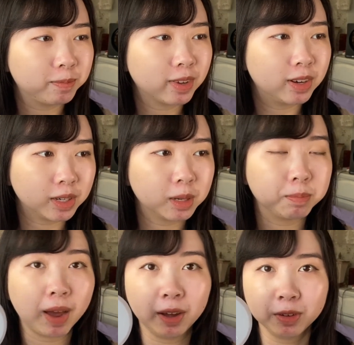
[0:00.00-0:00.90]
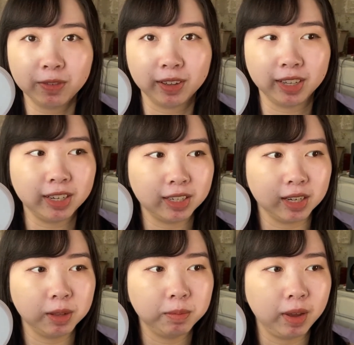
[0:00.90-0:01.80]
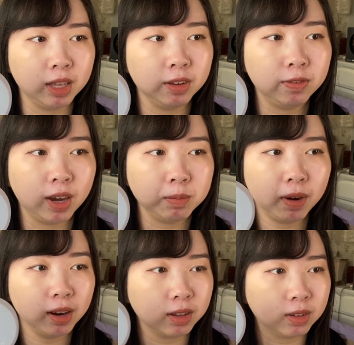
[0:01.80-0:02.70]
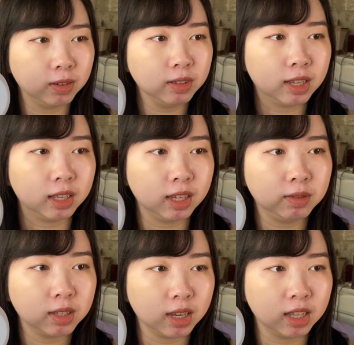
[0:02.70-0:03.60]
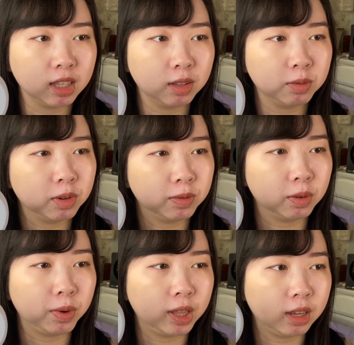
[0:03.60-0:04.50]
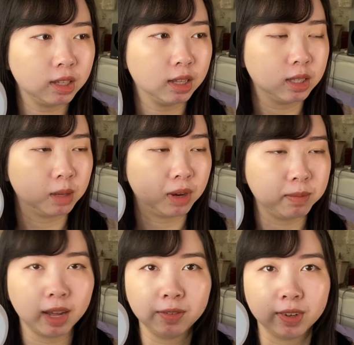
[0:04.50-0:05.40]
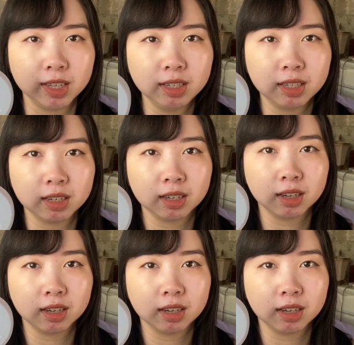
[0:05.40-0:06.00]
cushion powder foundation made of fine particles that leave skin with a radiant and semi-matte finish.